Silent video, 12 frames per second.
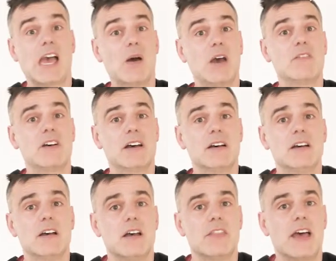
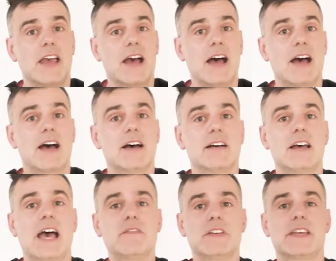However, they are
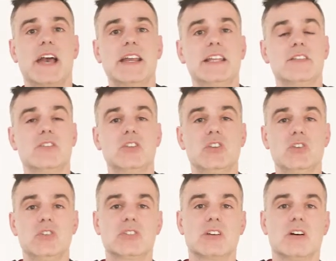advocating the
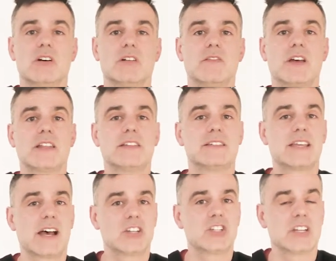use of
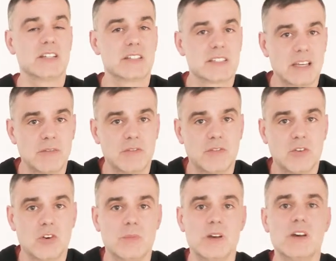touch in some
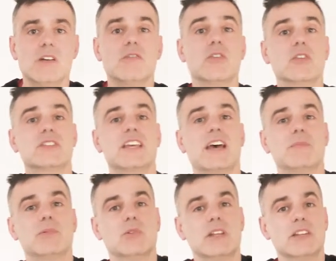form. For
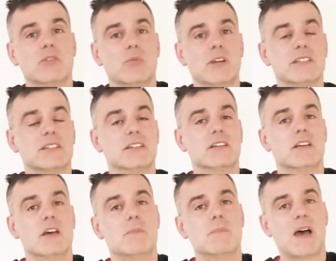example, in the recent
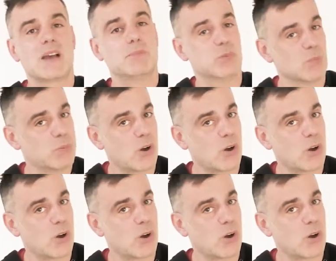MacBook